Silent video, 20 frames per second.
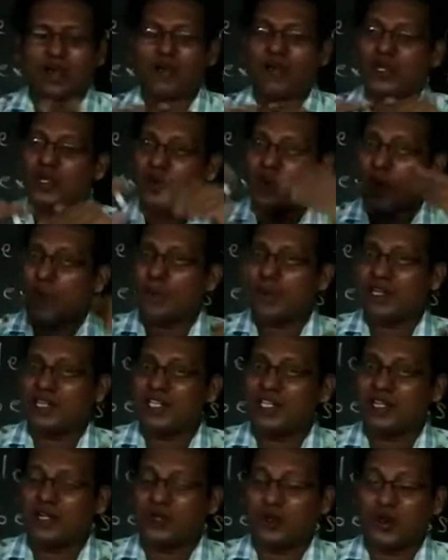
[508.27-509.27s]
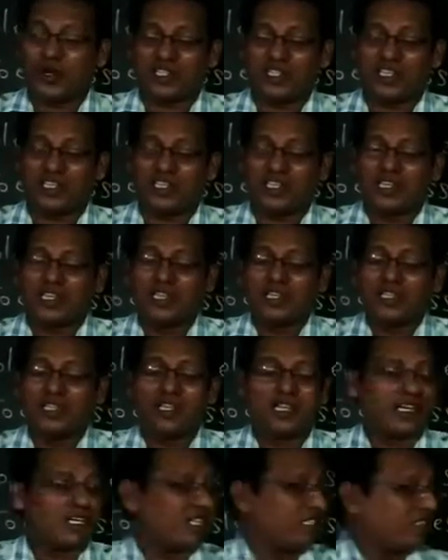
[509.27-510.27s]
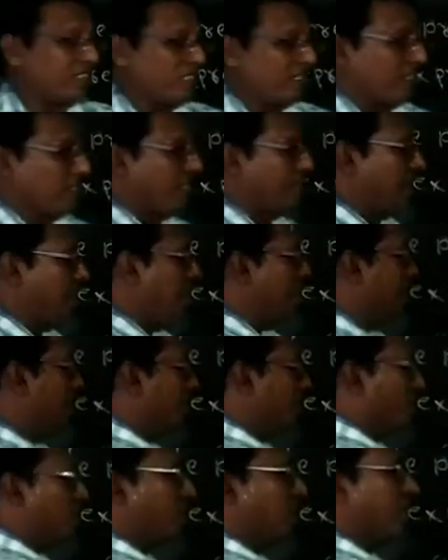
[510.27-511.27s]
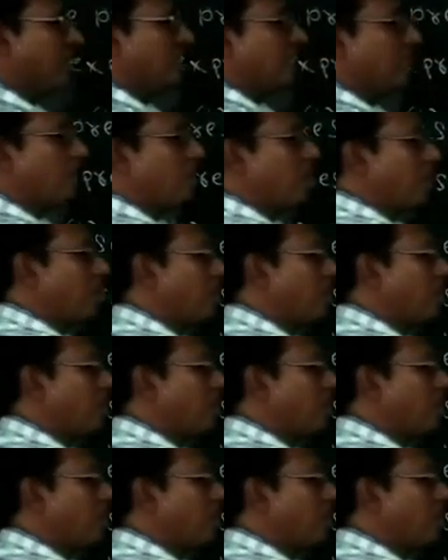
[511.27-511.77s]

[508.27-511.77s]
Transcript: when you open it, don't think he wrote there the